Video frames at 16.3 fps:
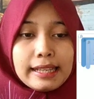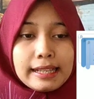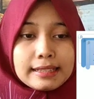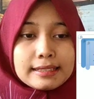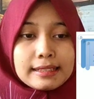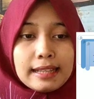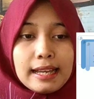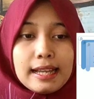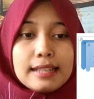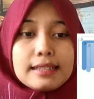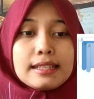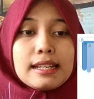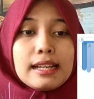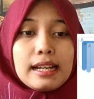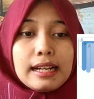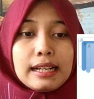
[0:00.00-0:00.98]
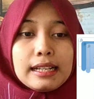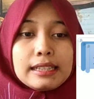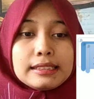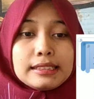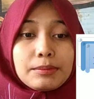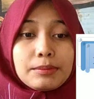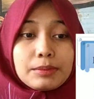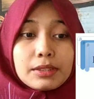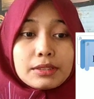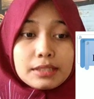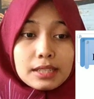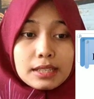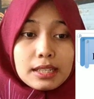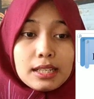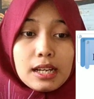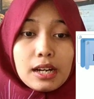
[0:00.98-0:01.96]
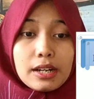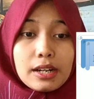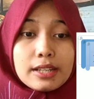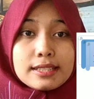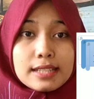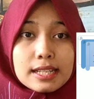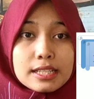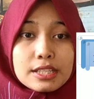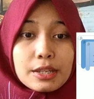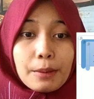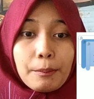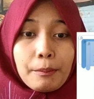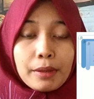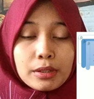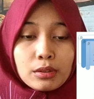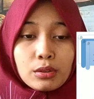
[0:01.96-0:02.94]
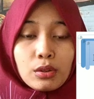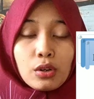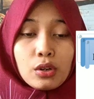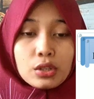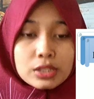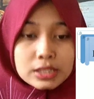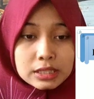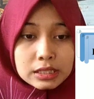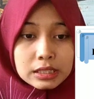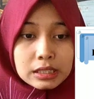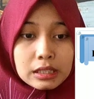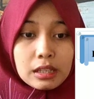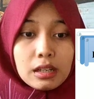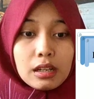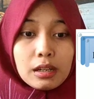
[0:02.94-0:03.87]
next slide, chapter 3, research methodology,